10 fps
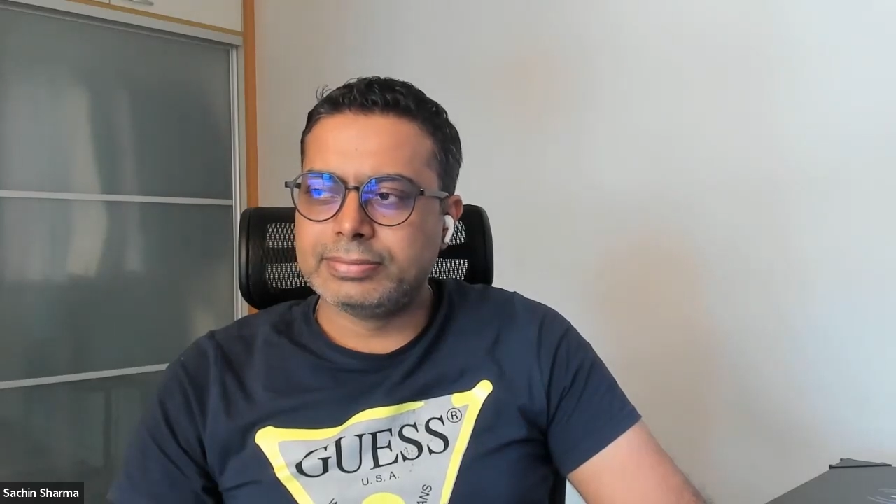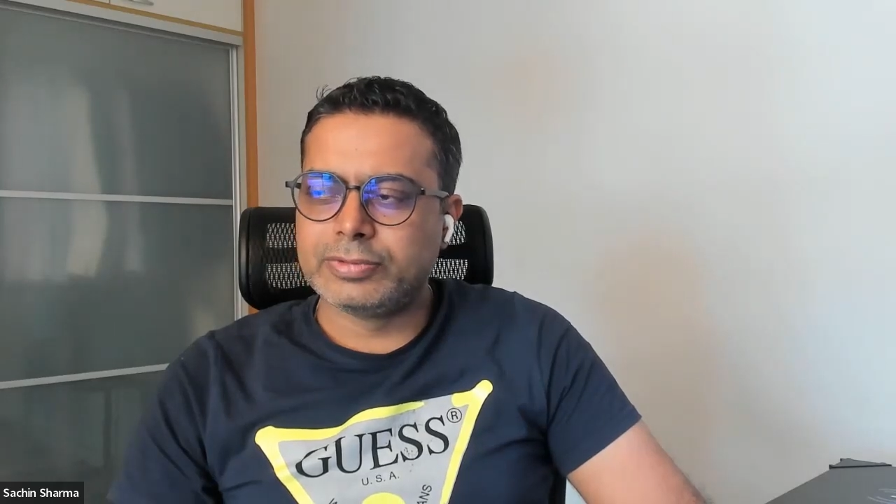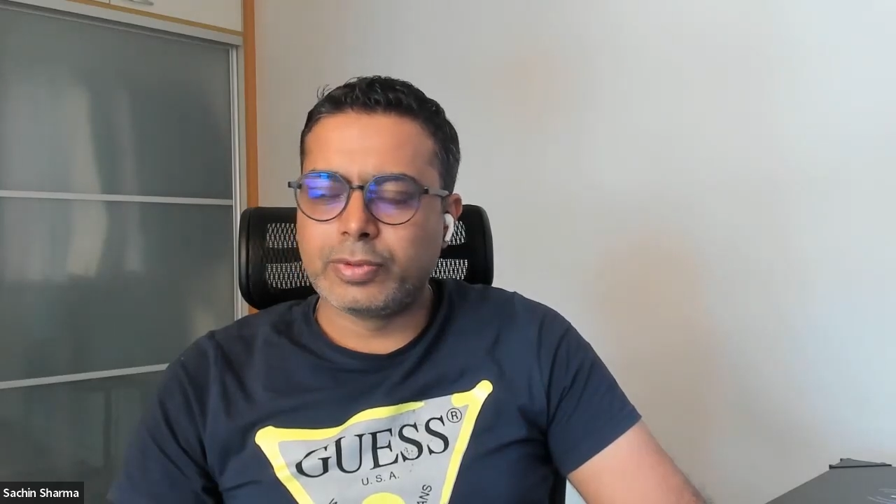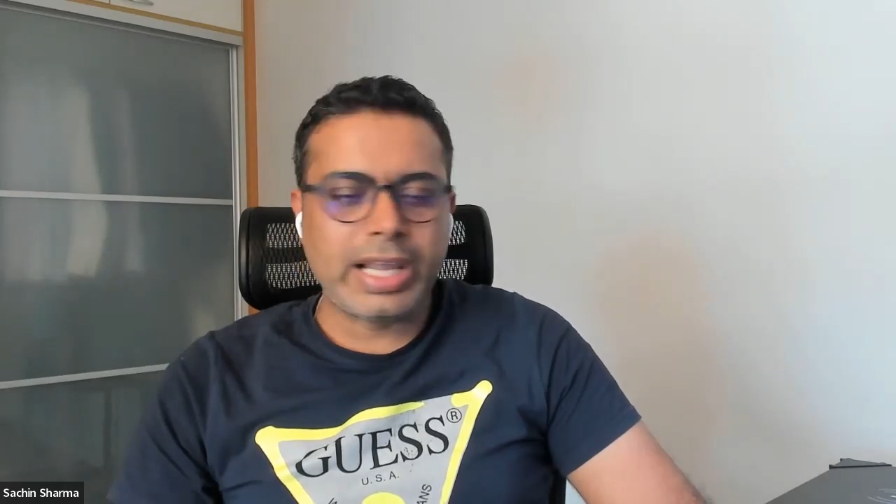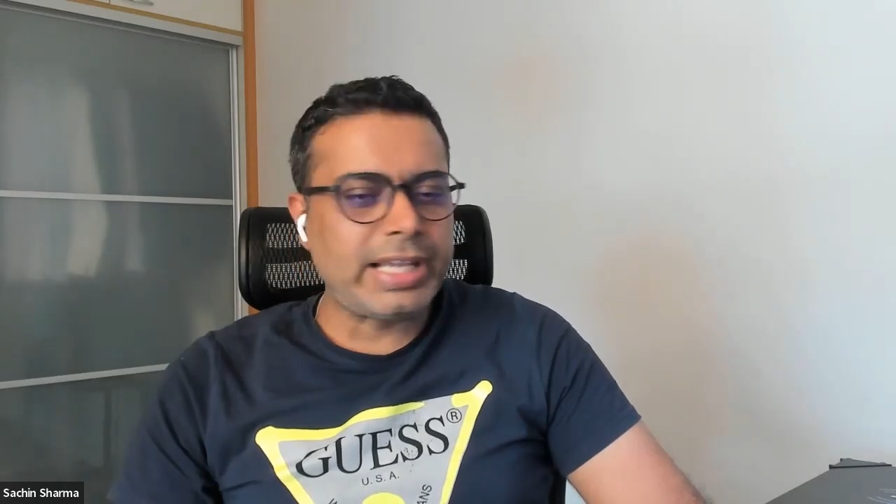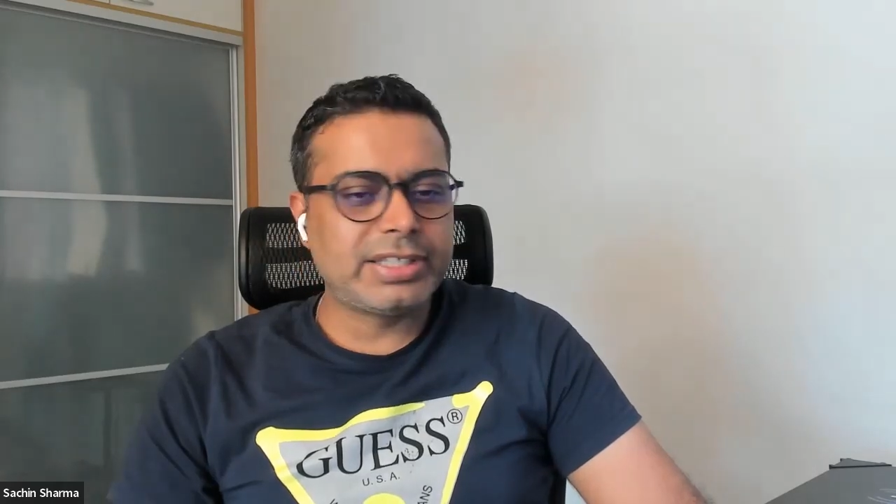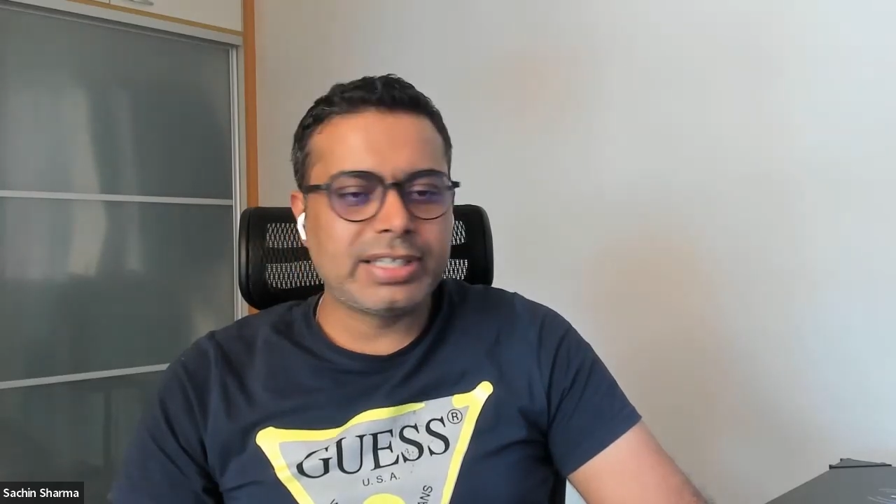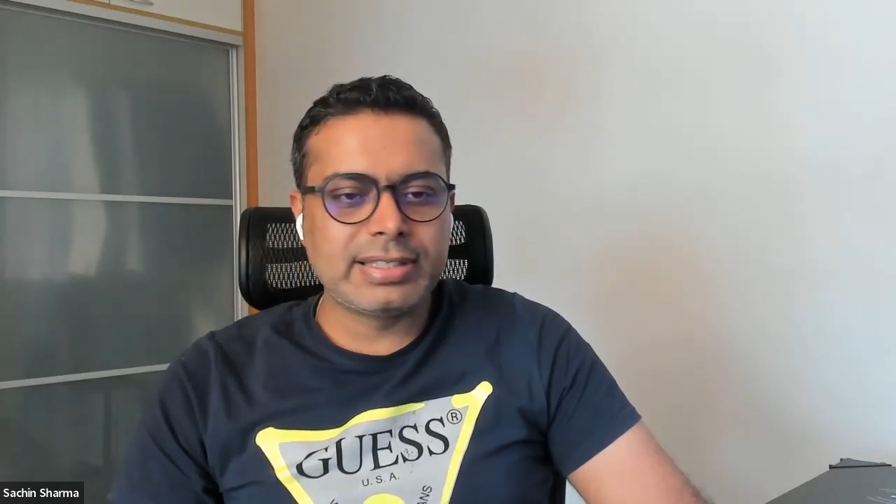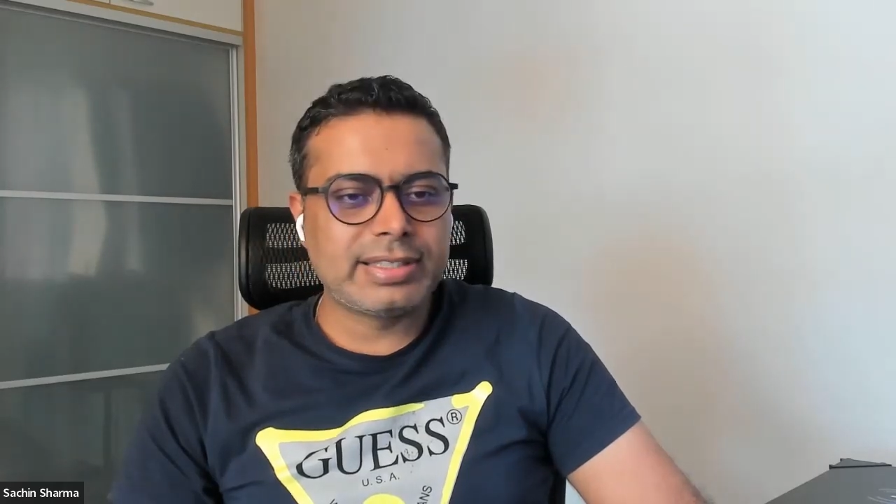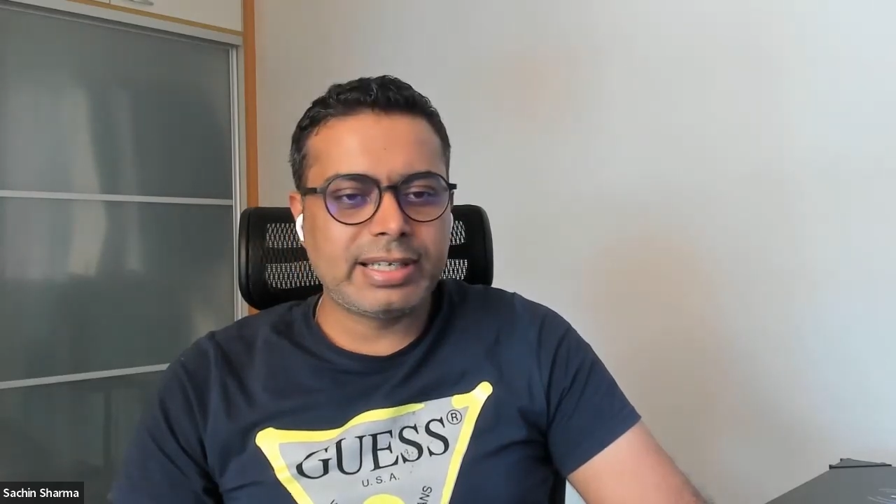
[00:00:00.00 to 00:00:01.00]

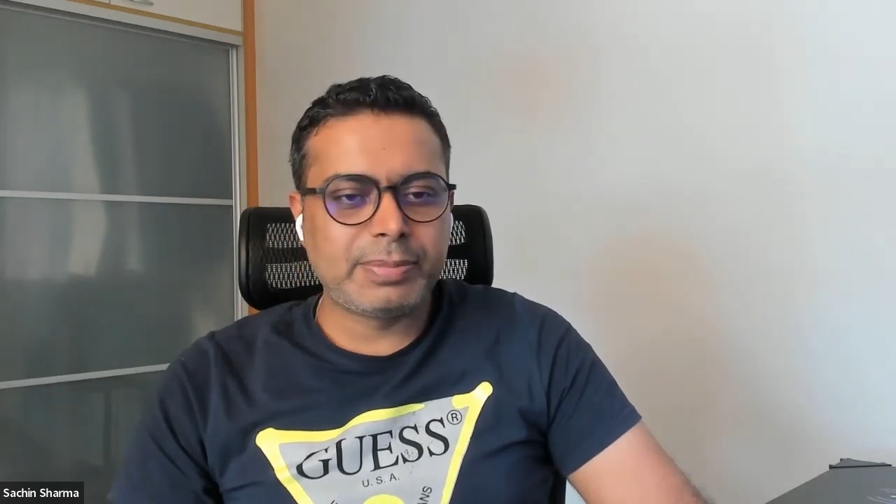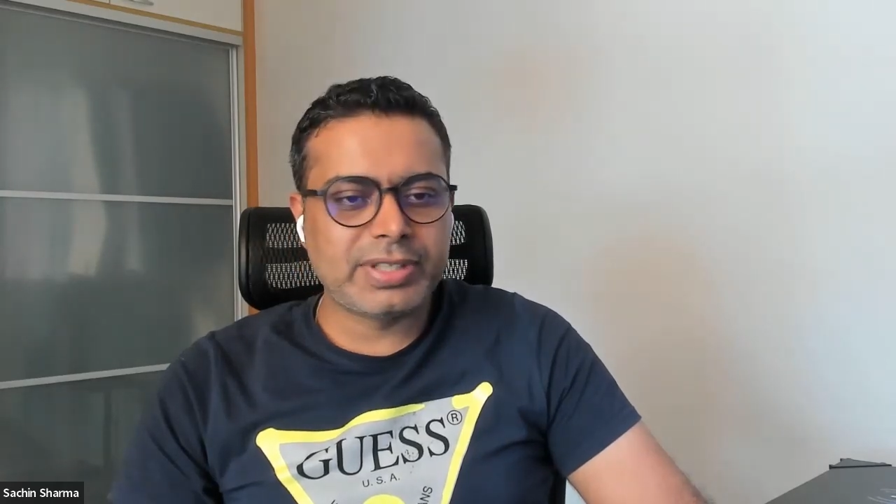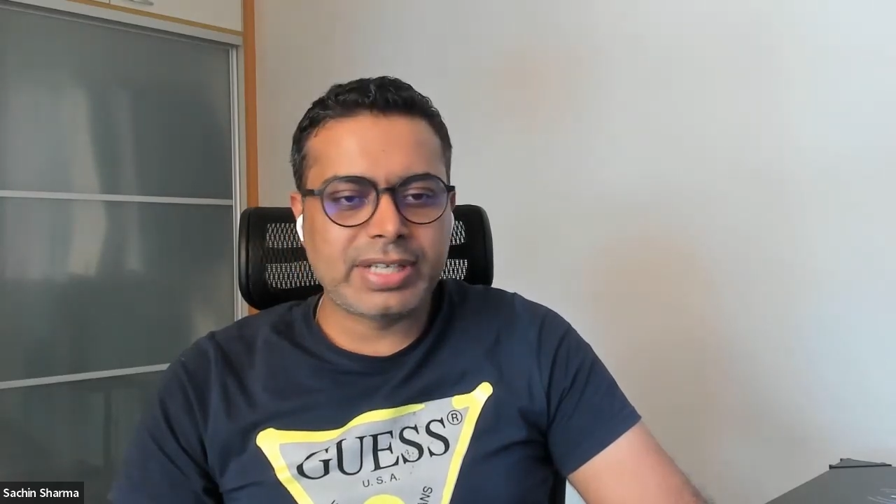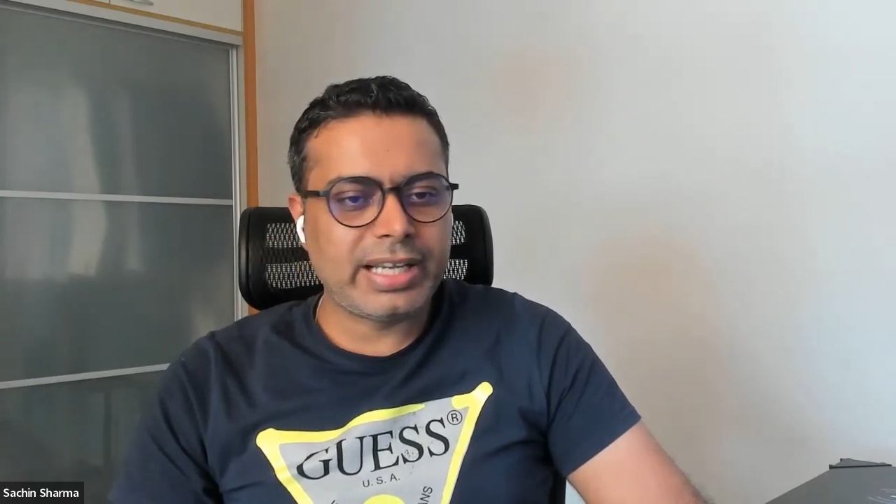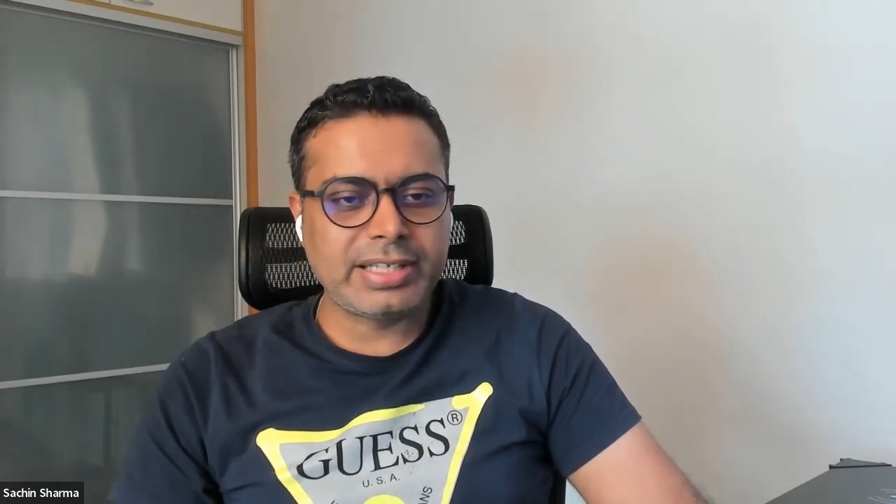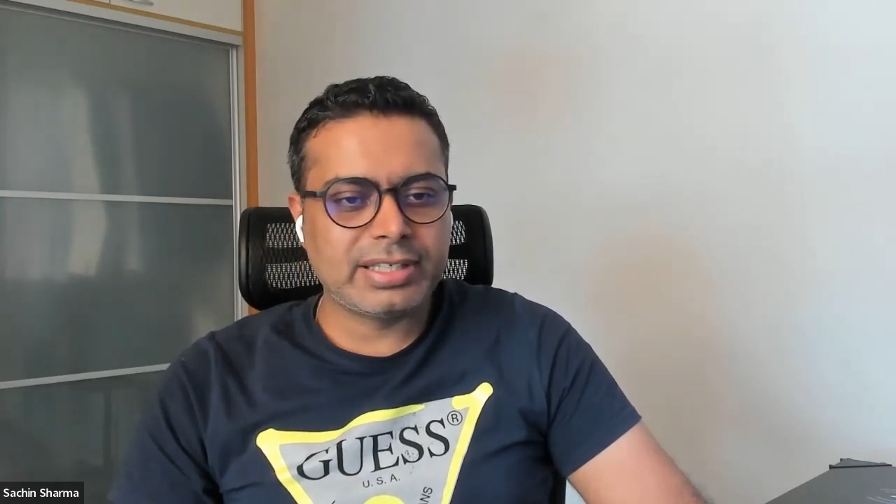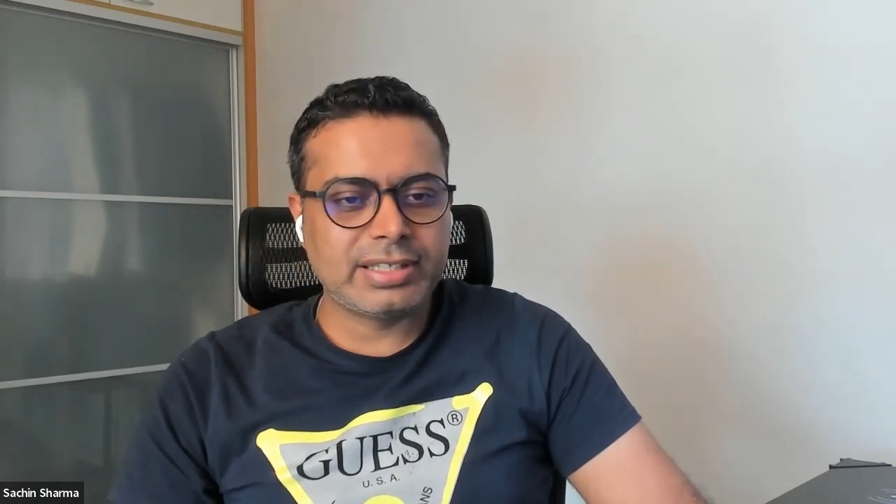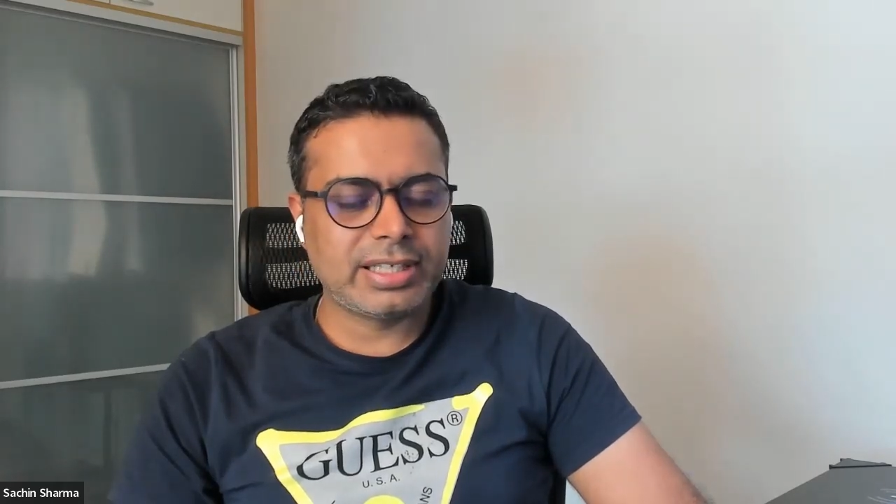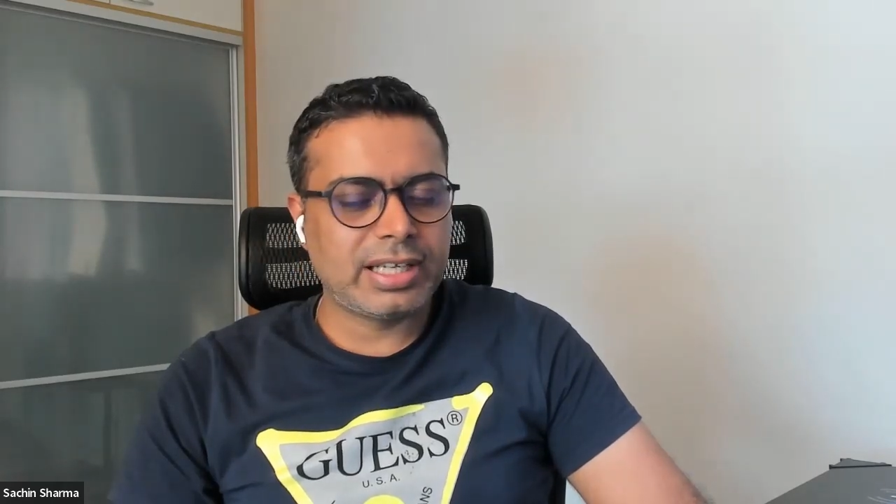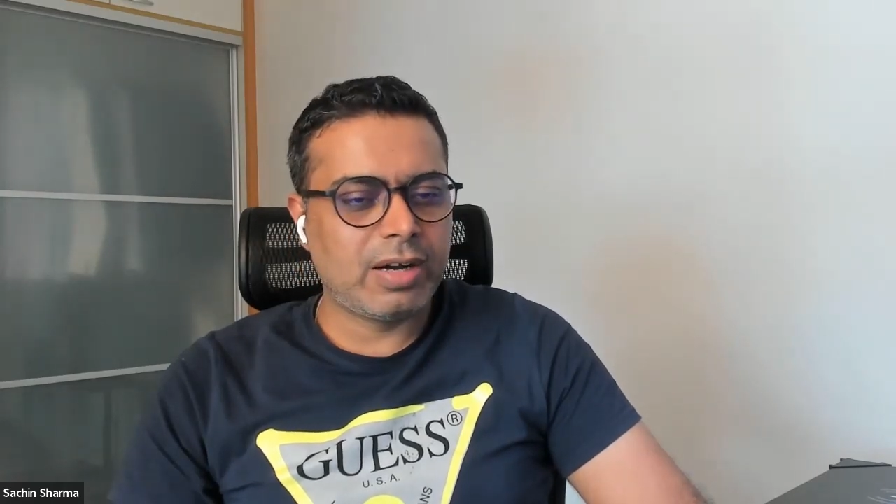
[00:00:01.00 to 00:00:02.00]
relations and
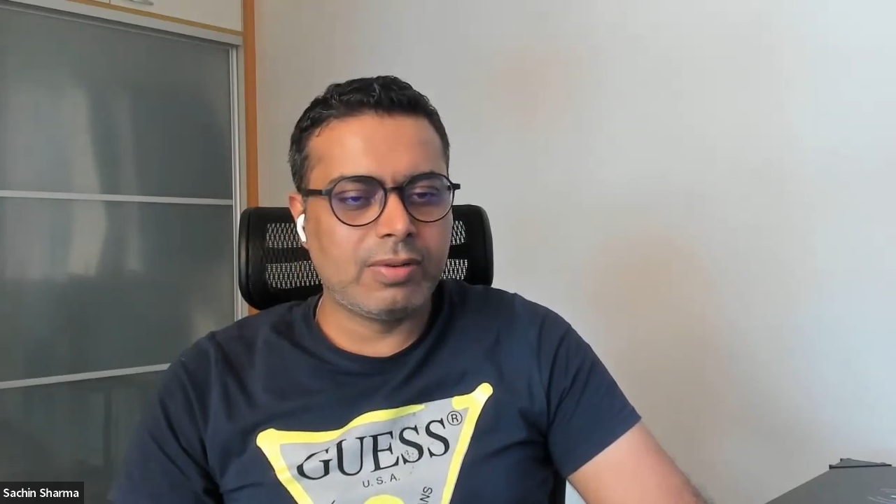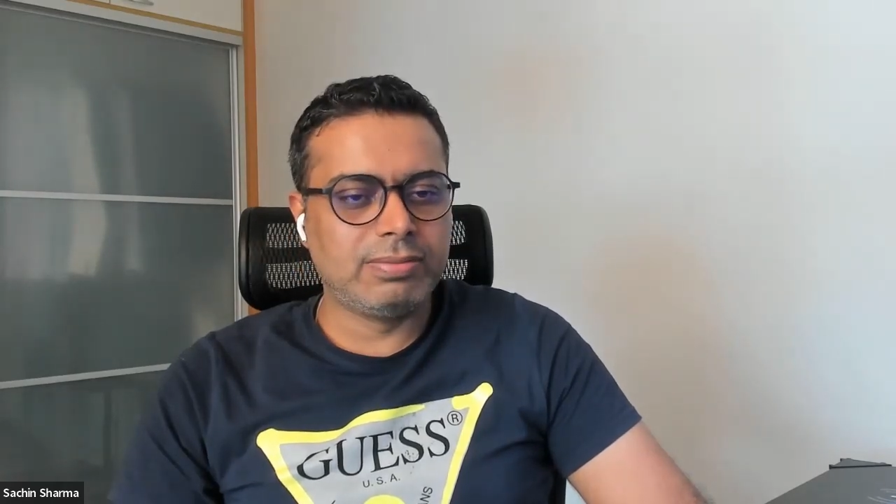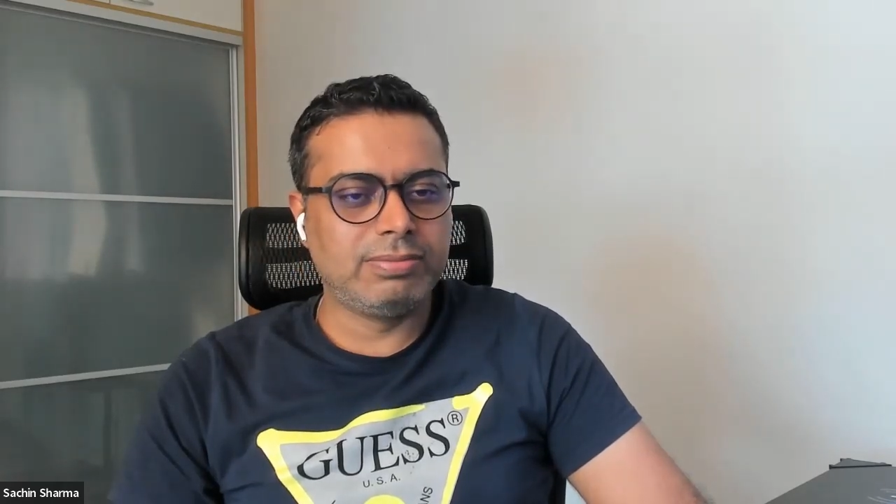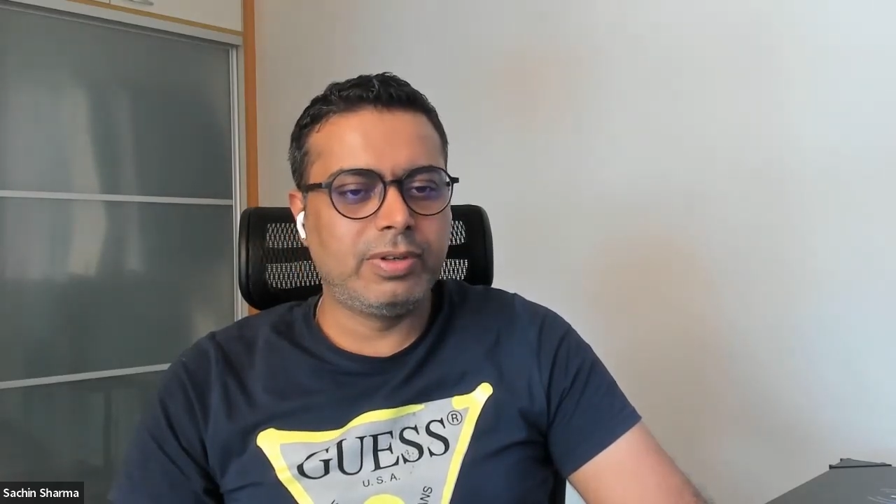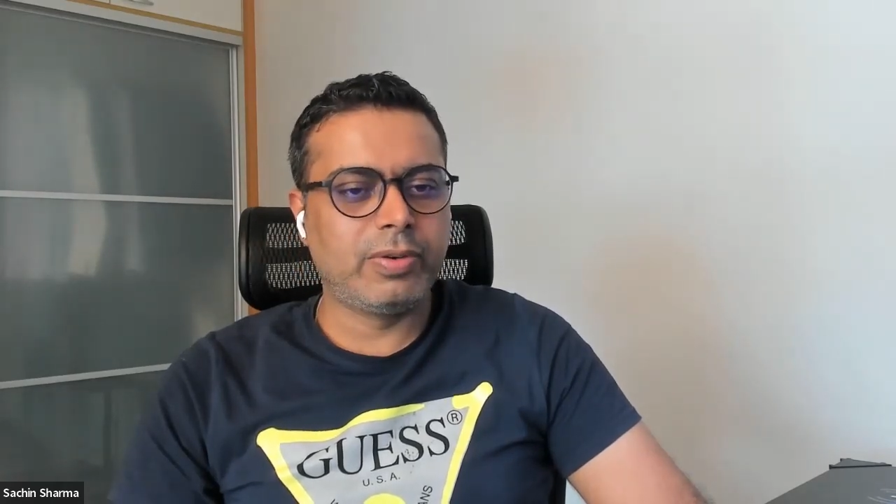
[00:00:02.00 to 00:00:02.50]
presentations that how